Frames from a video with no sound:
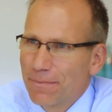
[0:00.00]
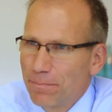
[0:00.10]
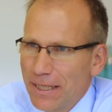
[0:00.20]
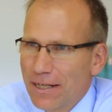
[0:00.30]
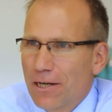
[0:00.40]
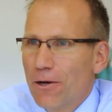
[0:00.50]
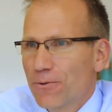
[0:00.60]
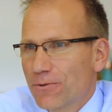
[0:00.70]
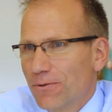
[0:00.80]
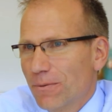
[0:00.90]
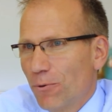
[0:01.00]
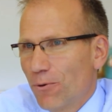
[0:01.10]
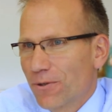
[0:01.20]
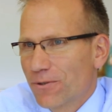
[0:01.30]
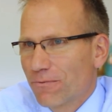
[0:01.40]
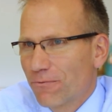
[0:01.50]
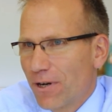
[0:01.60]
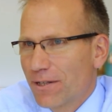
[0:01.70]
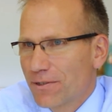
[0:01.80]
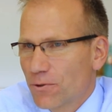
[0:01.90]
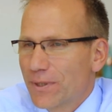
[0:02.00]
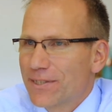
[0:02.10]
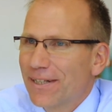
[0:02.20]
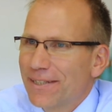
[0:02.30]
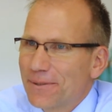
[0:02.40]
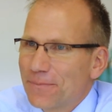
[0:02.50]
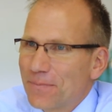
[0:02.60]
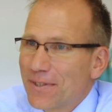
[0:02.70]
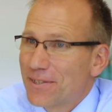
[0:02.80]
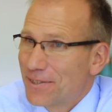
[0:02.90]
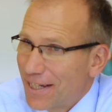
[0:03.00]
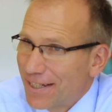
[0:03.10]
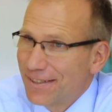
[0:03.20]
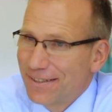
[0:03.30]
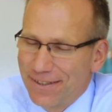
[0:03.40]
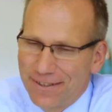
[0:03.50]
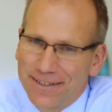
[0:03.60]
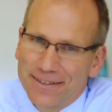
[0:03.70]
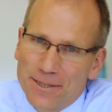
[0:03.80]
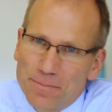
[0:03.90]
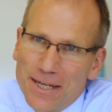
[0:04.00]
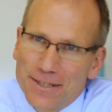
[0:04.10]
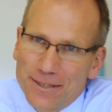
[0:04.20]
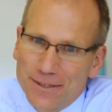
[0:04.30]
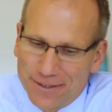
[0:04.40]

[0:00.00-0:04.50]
being close to the borders of France and Switzerland. Second, and I think this makes it